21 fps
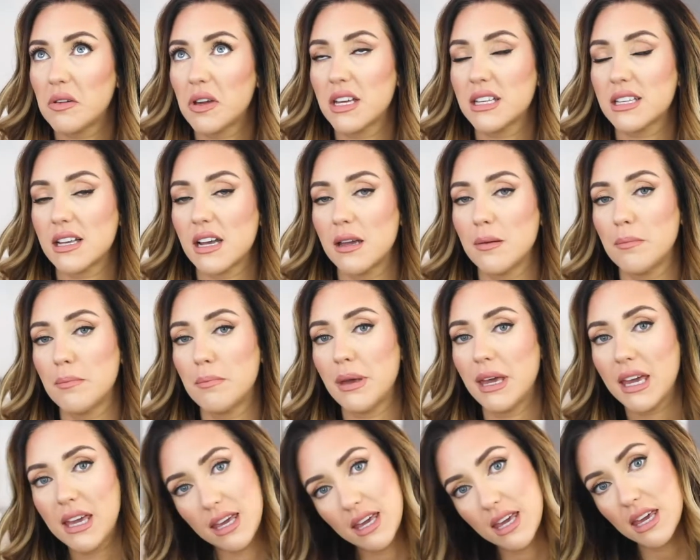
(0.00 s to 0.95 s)
because I'm
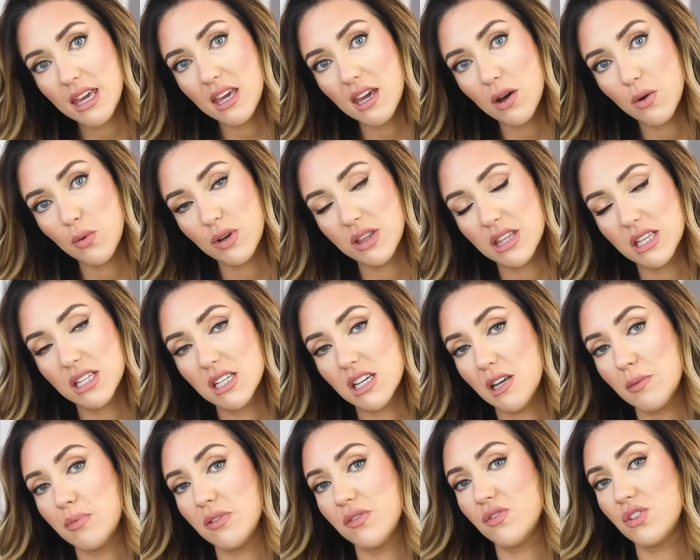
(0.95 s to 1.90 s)
picky with the
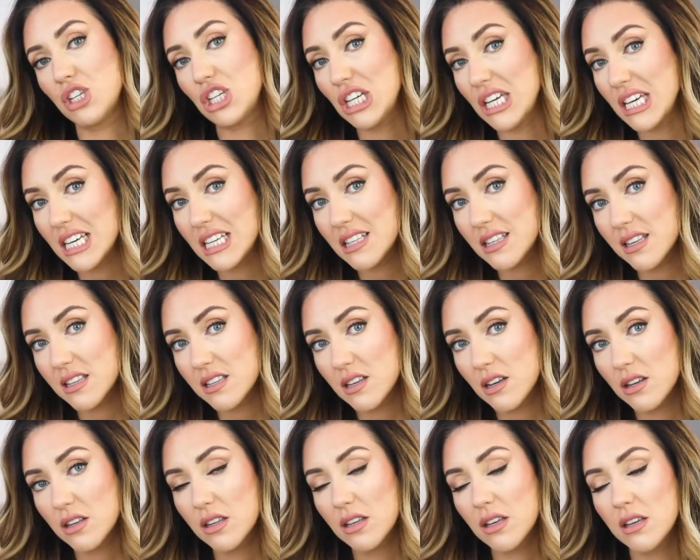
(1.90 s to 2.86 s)
type of cheese that's
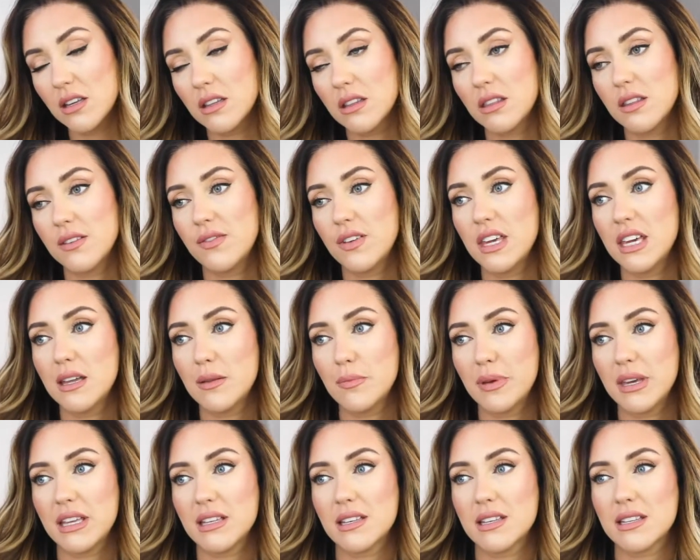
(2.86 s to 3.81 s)
on the vegan
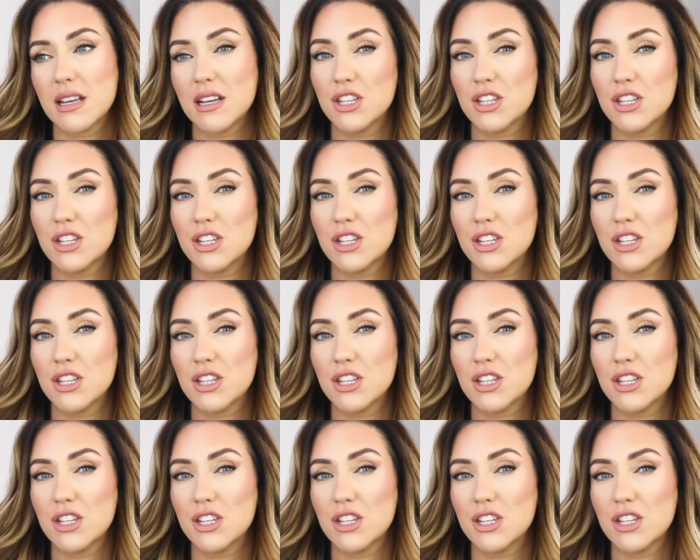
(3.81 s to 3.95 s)
pizzas,